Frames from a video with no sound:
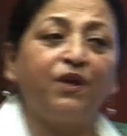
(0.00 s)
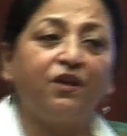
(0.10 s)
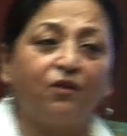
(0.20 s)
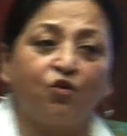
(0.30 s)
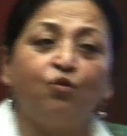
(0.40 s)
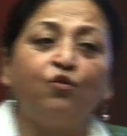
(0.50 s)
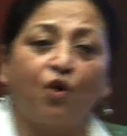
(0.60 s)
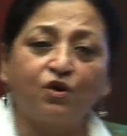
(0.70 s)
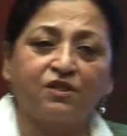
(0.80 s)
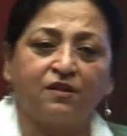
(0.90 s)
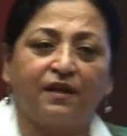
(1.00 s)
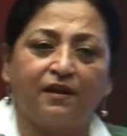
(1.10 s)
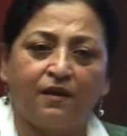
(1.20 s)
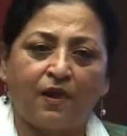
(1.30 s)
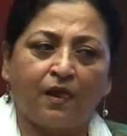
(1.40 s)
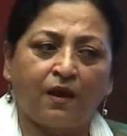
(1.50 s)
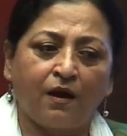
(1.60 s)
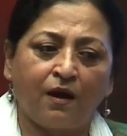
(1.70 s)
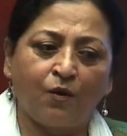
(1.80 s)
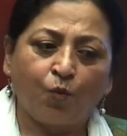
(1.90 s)
we do not
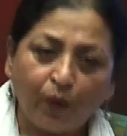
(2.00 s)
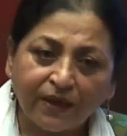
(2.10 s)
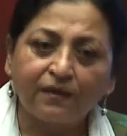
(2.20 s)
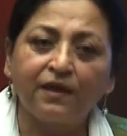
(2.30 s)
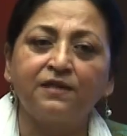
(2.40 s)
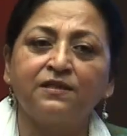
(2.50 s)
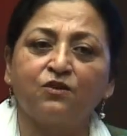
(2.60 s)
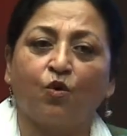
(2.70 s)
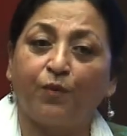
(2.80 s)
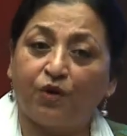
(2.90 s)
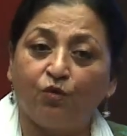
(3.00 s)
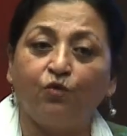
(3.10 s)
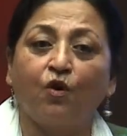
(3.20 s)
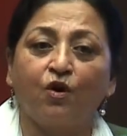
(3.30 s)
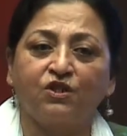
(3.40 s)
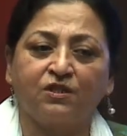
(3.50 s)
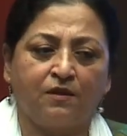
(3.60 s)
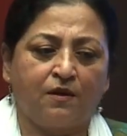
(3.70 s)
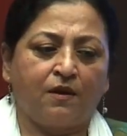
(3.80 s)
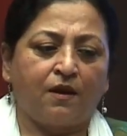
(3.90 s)
witness or we do not
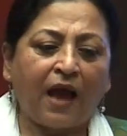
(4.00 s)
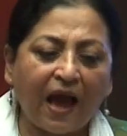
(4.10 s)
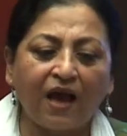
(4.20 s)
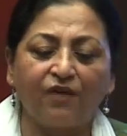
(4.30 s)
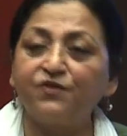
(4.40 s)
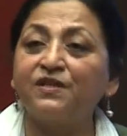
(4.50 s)
have